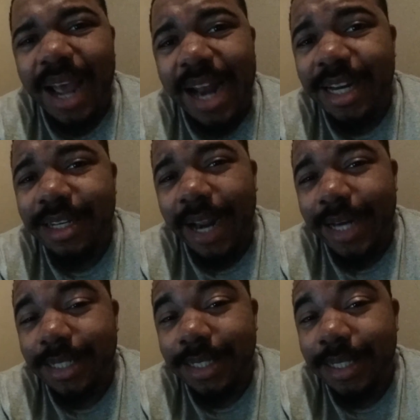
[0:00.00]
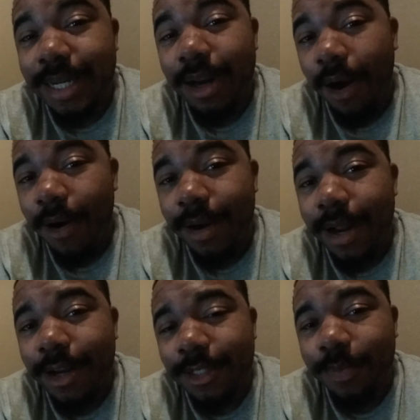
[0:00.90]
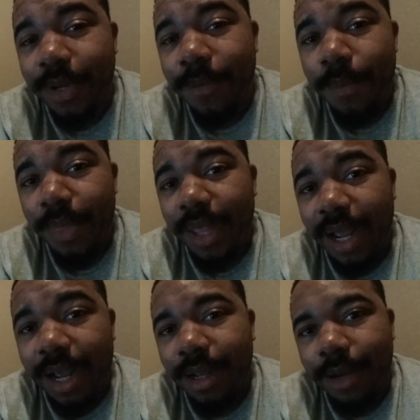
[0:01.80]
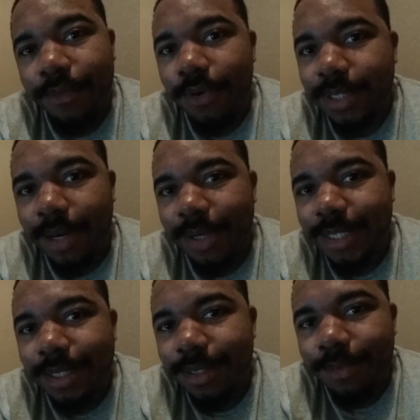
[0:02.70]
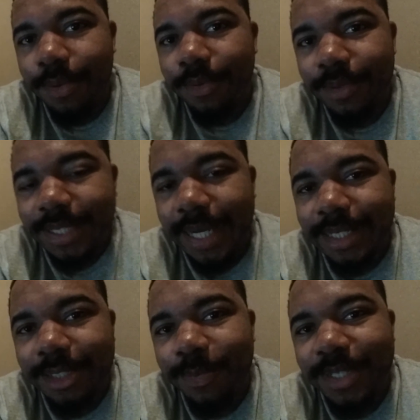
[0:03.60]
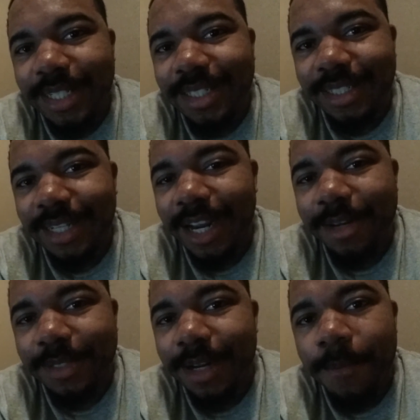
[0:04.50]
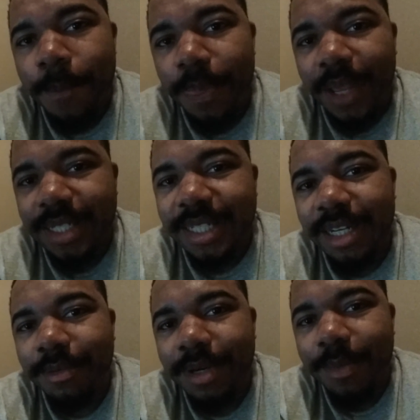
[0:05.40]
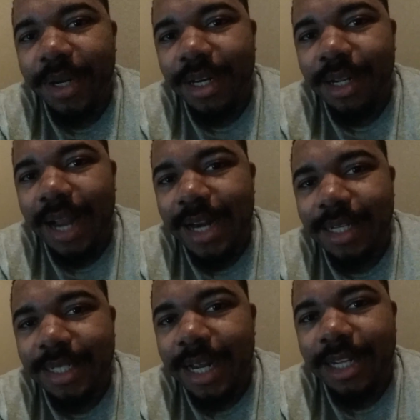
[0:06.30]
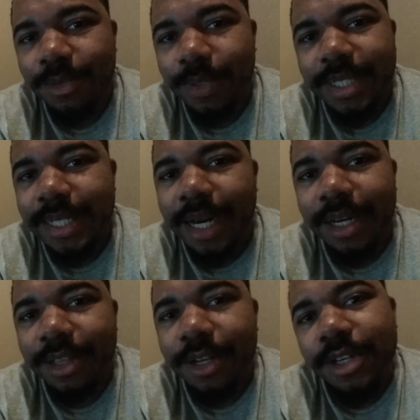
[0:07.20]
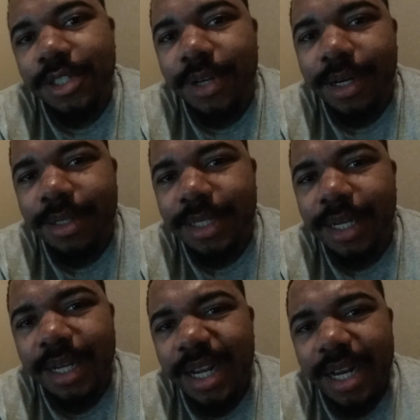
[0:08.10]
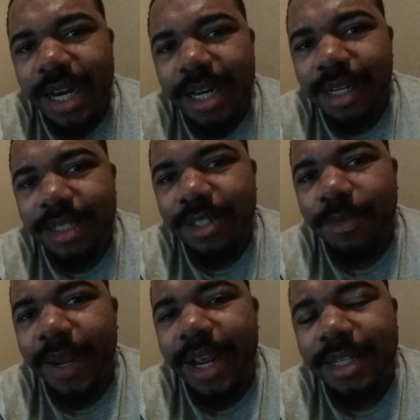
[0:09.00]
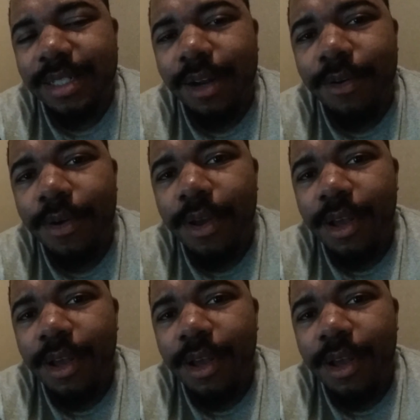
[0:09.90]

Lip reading: I didn't actually see Hard Knocks, but of course, I watched the Texans preseason games, and I seen him come in a lot of the times with the second and third stringers, and he didn't look too bad. So